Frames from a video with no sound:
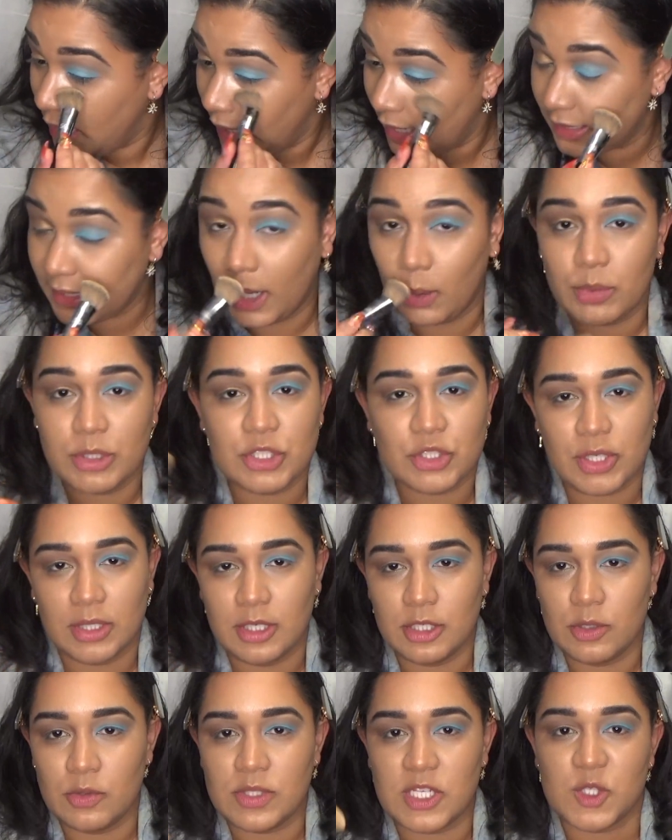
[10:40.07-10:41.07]
And I was
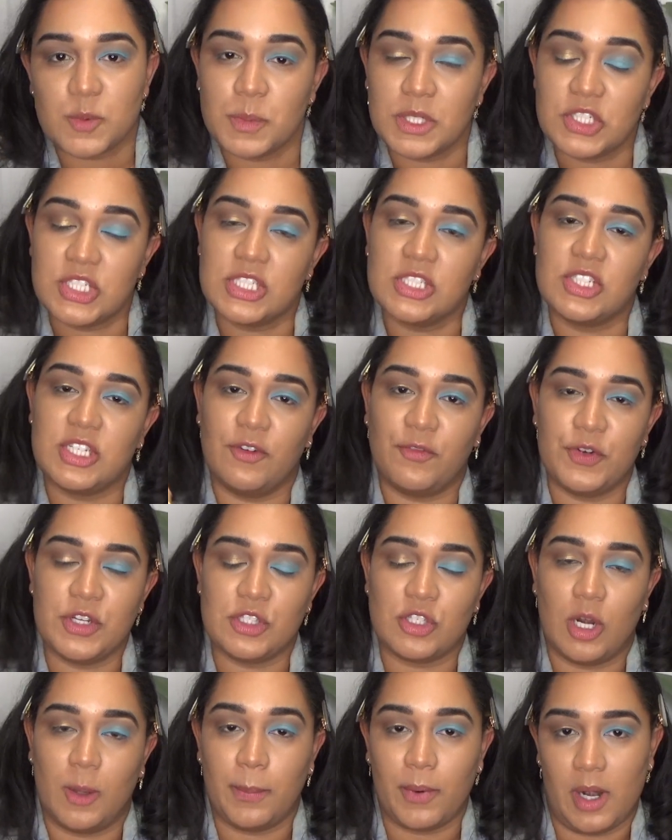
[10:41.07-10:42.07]
trying to use as much as Jeffree
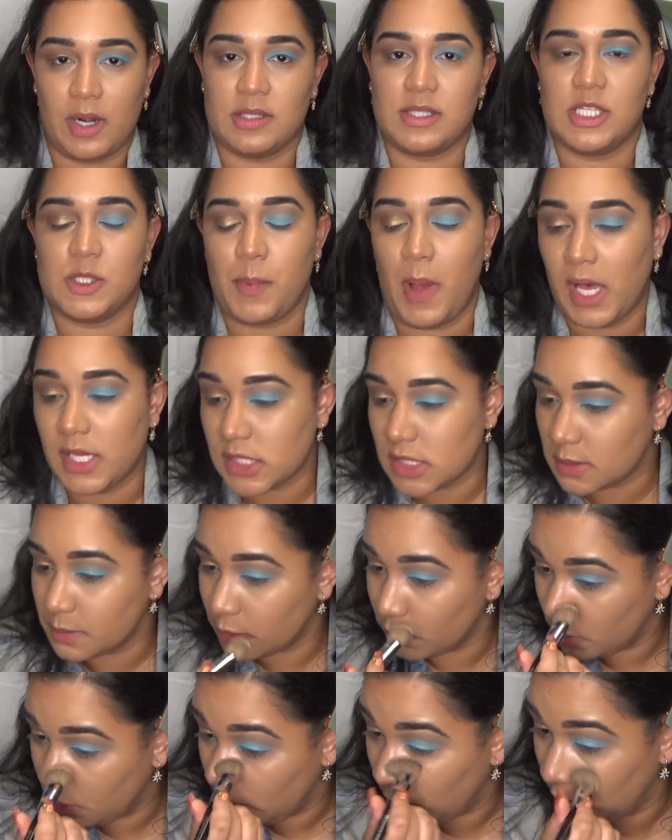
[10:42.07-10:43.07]
Star products as possible.